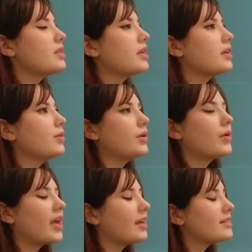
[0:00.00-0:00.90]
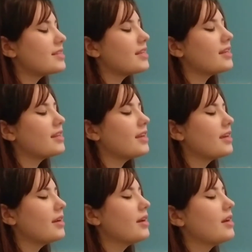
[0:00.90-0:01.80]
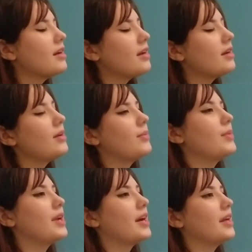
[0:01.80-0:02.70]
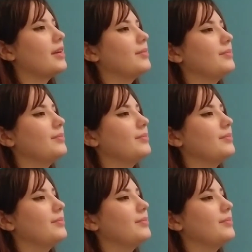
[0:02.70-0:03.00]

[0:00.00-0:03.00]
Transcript: I know you can't see anything, but I am